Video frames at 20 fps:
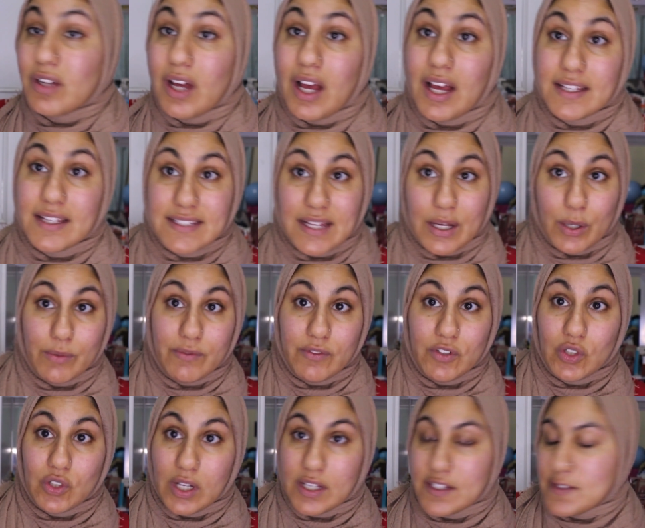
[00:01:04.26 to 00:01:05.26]
guys, how have
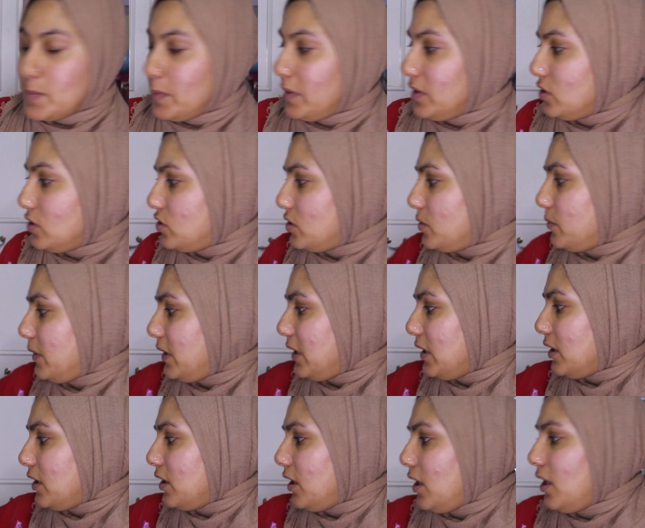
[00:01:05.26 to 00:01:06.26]
you guys been
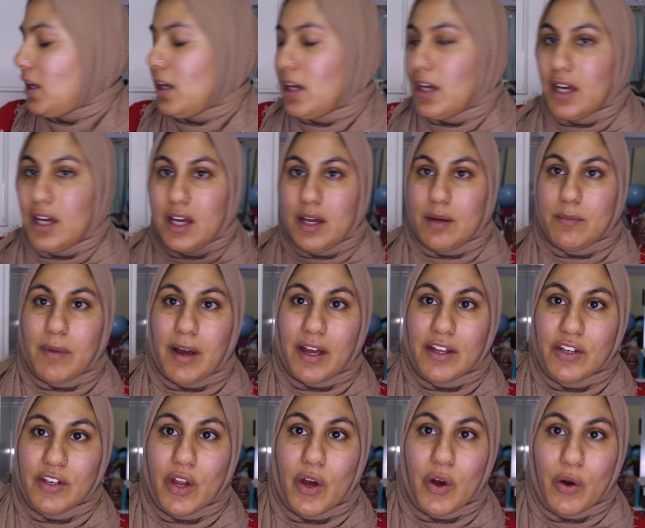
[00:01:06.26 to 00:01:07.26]
doing? I
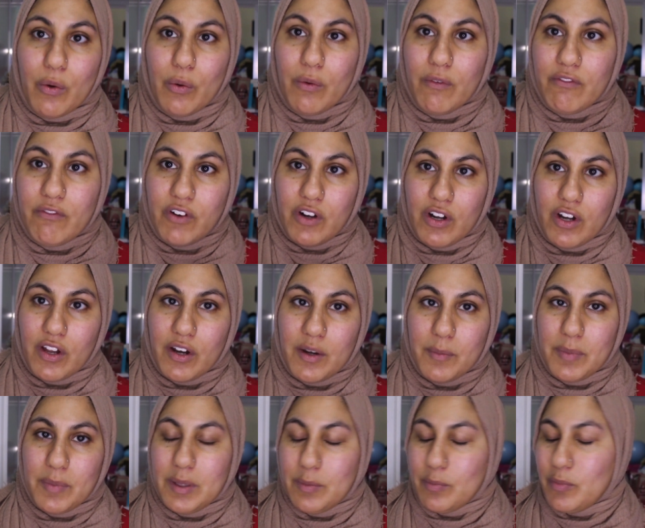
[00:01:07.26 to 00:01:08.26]
know for a lot
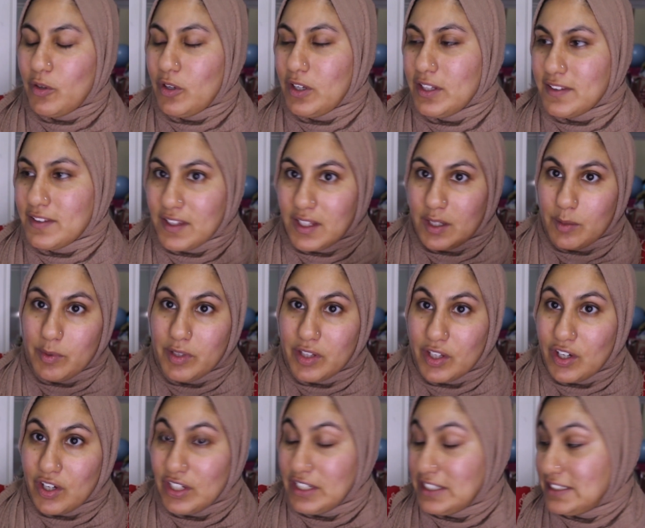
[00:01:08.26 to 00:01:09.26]
of people it's going to be
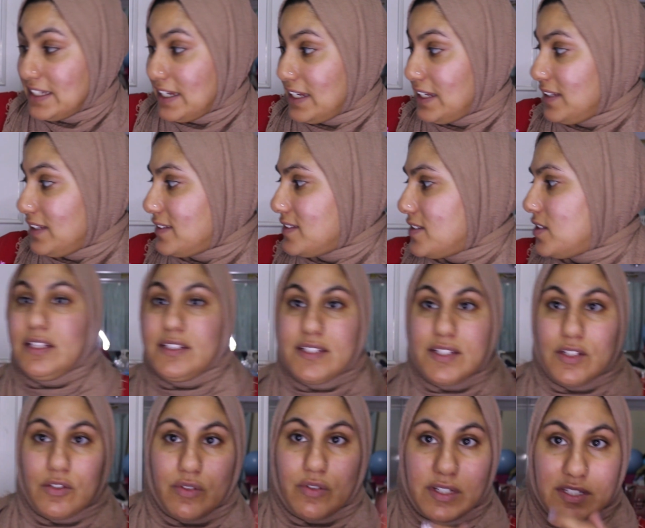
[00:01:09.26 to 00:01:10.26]
the holidays.
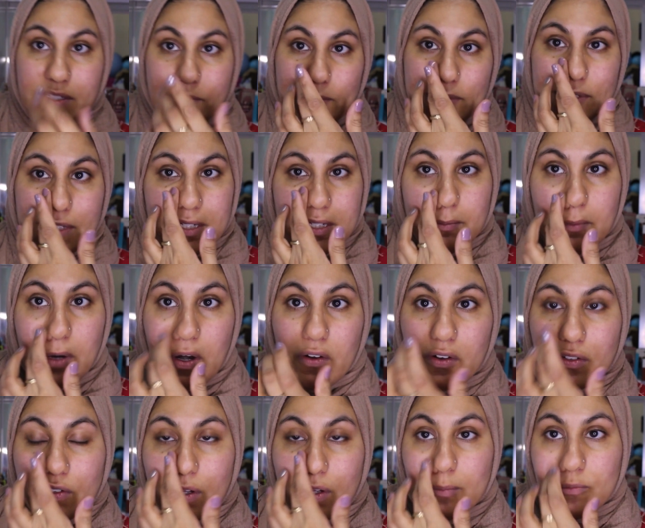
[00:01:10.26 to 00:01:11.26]
It's Christmas
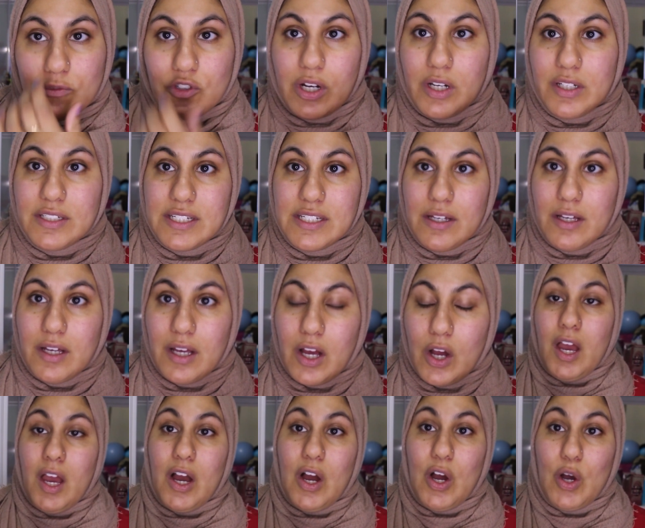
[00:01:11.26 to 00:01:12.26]
tomorrow, so I'm trying to,
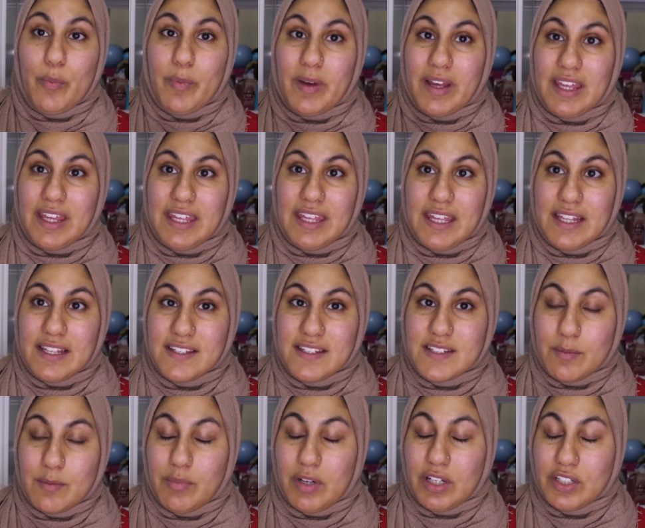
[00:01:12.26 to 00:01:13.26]
I hope I can get
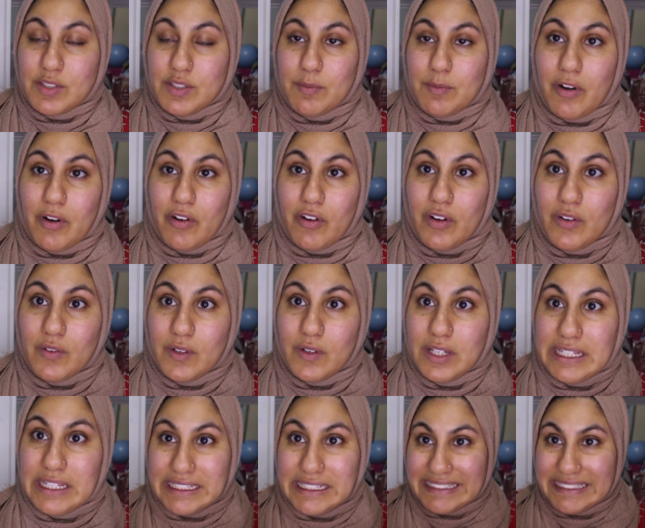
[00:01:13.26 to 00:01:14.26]
this up by tomorrow.
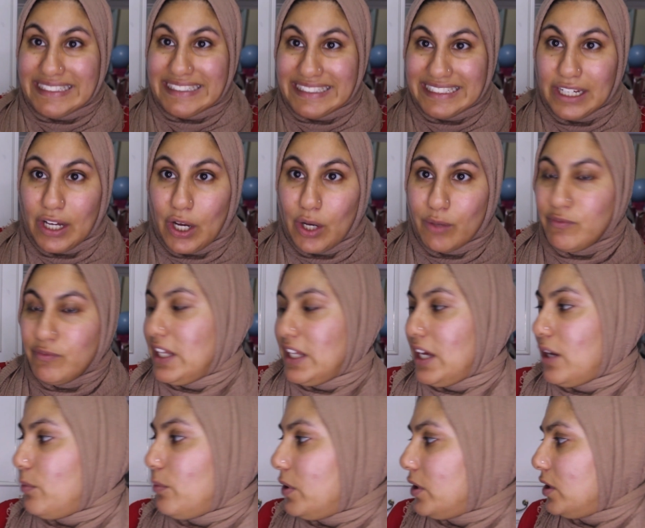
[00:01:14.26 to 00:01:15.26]
Hopefully
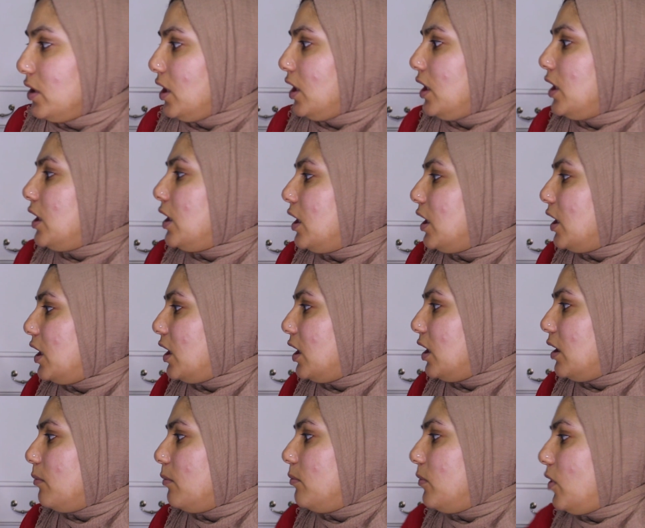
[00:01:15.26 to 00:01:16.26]
I will.
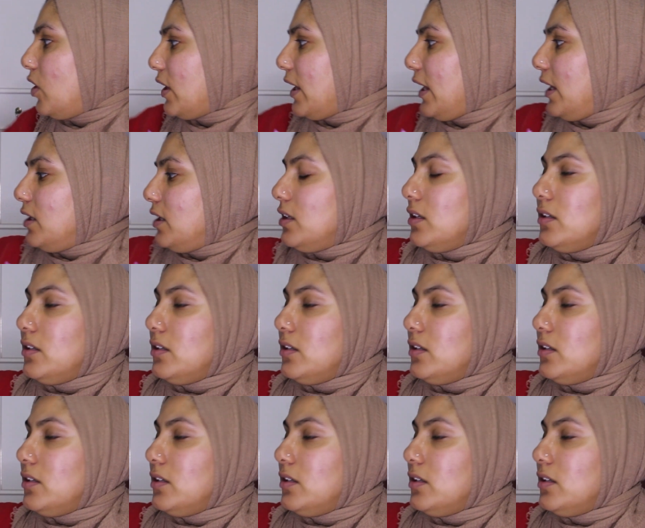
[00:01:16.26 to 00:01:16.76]
Okay,